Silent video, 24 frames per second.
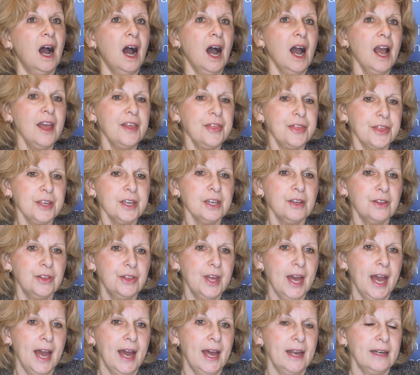I think
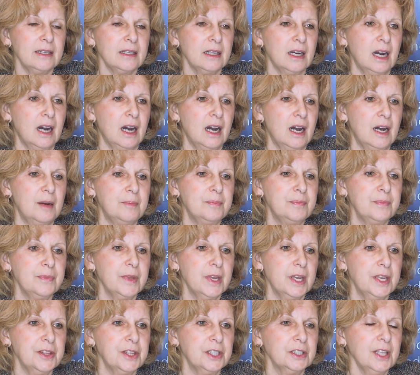that um,
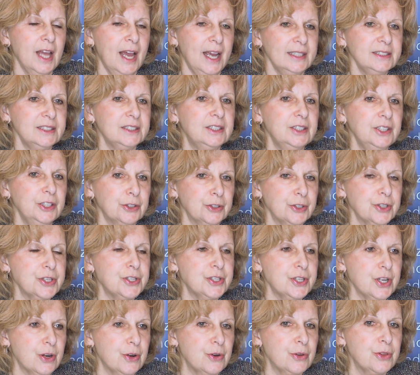in the last year or
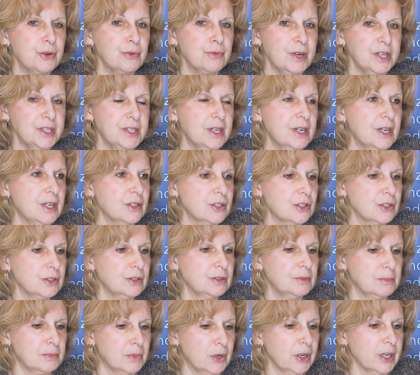so, the
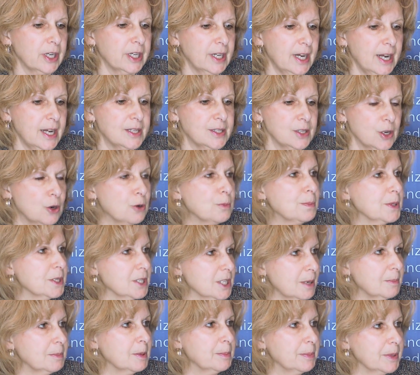residential market has
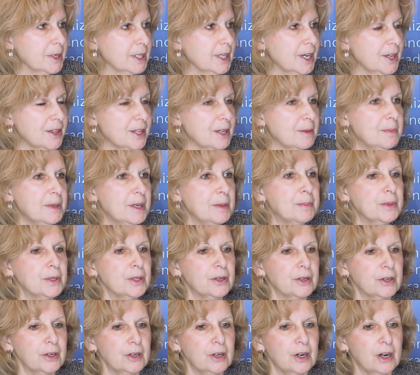opened up a bit. I think people
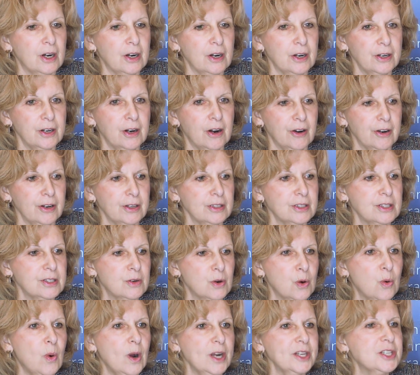are, are,
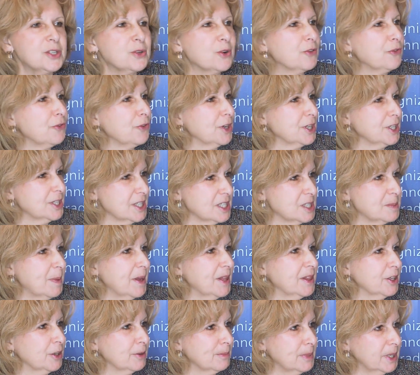aren't quite so afraid to
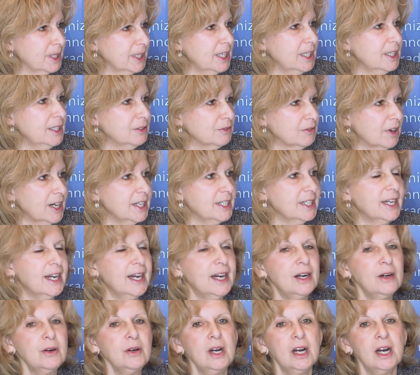spend their money right
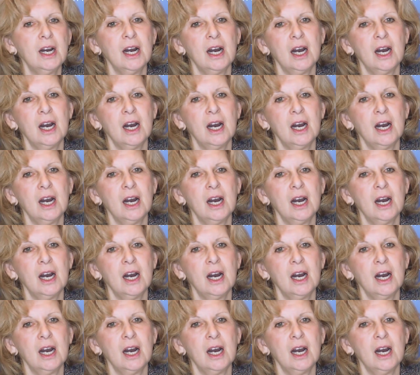now.